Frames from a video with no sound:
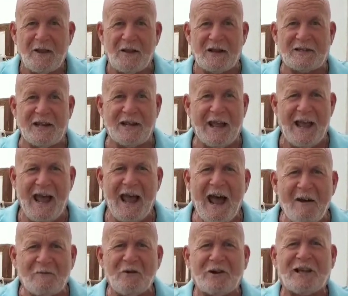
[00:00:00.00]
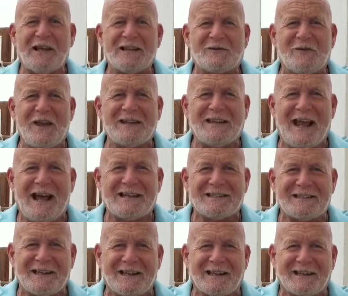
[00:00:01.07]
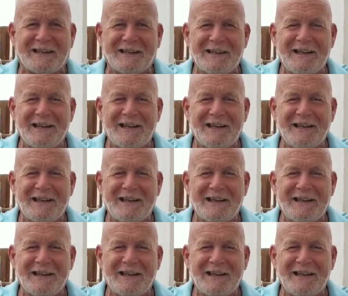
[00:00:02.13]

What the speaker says: They say, Africa is fantastic.